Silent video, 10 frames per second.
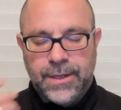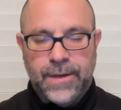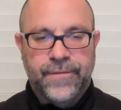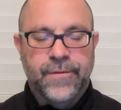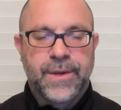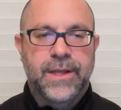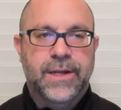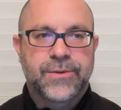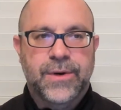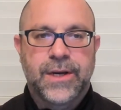And for me,
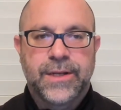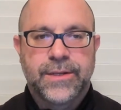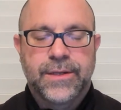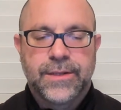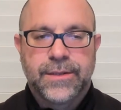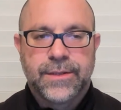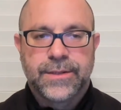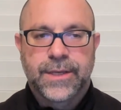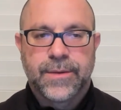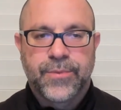that's why
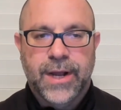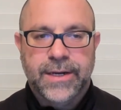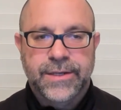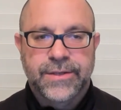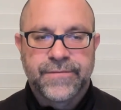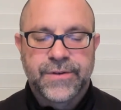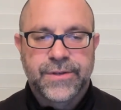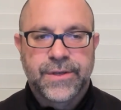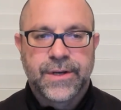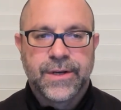the Zen practice of
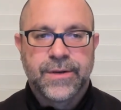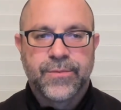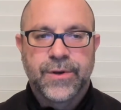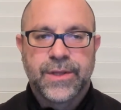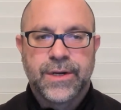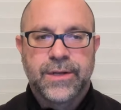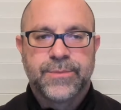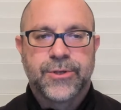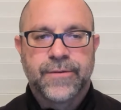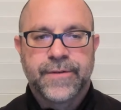just sitting and breathing and
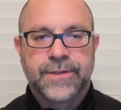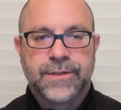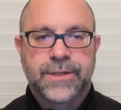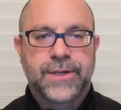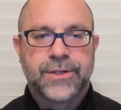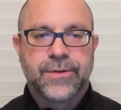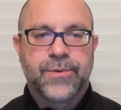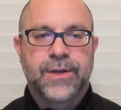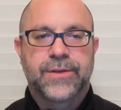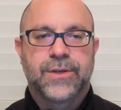observing sensation of
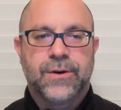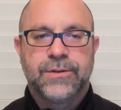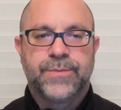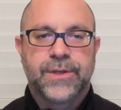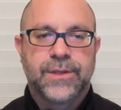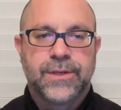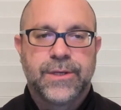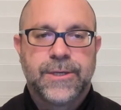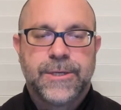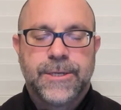breath has always been,
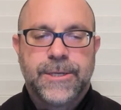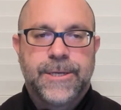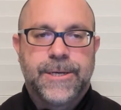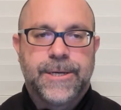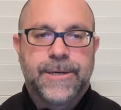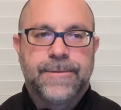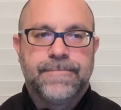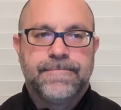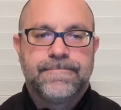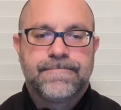
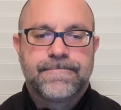I've